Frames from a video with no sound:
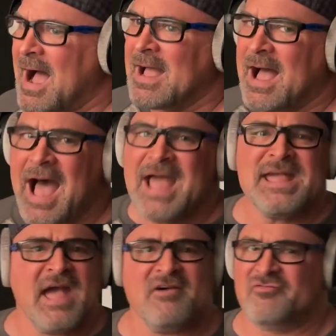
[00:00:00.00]
I
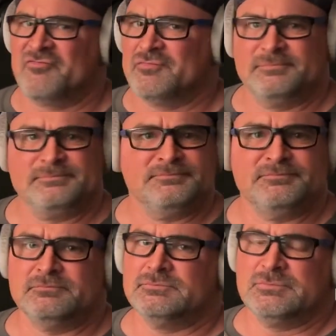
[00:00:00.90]
have,
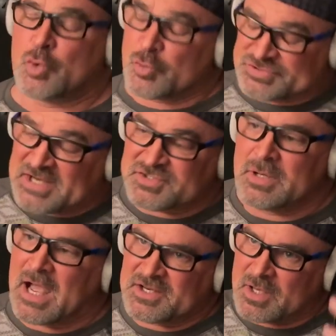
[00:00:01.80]
of course,
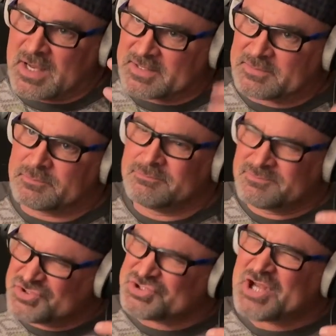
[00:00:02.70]
I
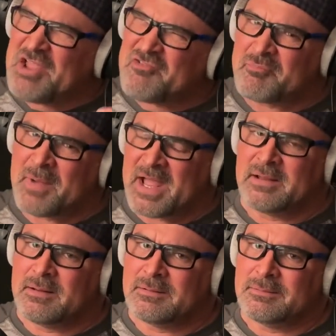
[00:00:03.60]
shave my
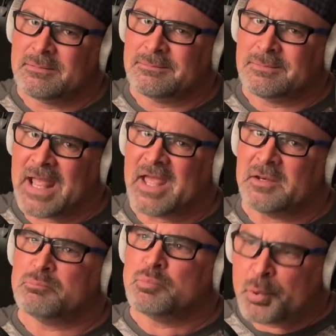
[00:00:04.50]
head
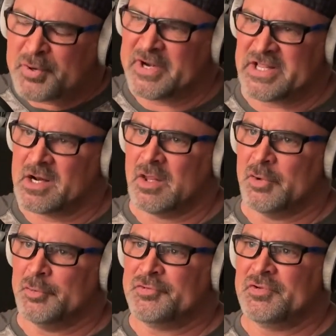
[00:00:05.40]
pretty
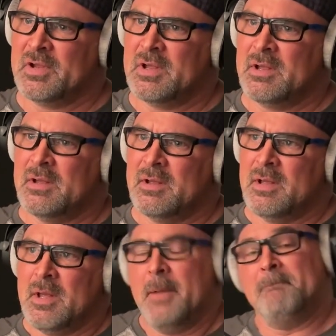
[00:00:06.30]
close.
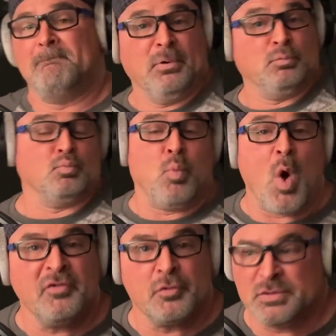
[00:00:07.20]
But one
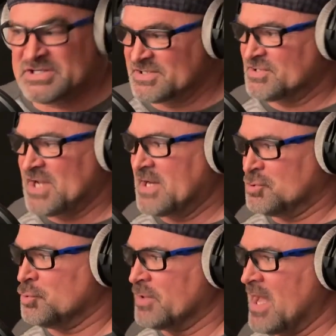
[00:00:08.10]
of the reasons I
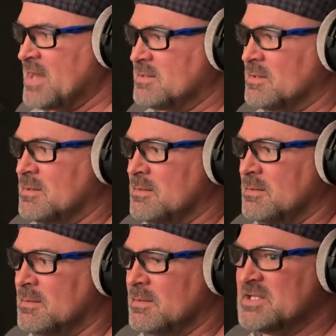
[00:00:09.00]
do that
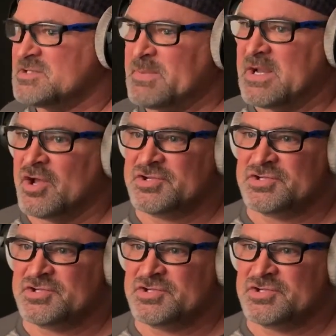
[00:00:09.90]
is because